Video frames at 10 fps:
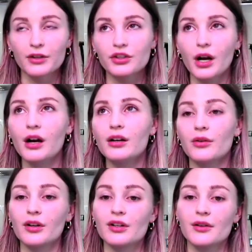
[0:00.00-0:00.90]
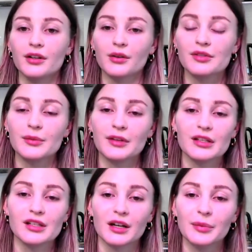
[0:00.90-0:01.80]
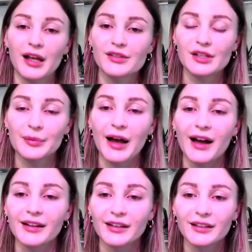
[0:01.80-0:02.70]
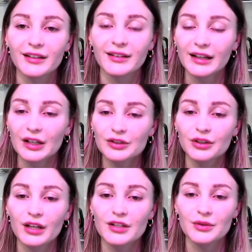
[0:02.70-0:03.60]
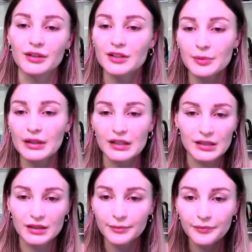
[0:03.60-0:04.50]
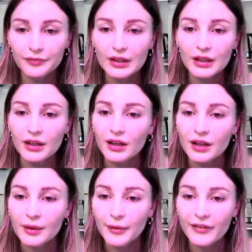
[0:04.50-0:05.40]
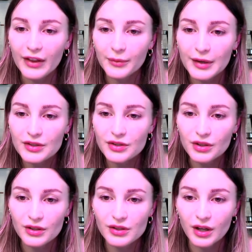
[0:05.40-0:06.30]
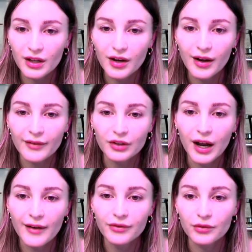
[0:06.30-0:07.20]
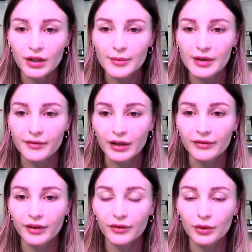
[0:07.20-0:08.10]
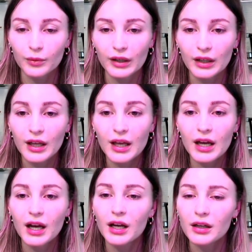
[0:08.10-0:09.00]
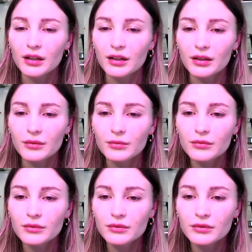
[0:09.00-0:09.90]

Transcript: a jar or you know something that's not a plastic bag, uh, I'll show you how to do it. It's pretty easy. Um, I've had the mason jars stall out after half of green being very fluffy and white. Um,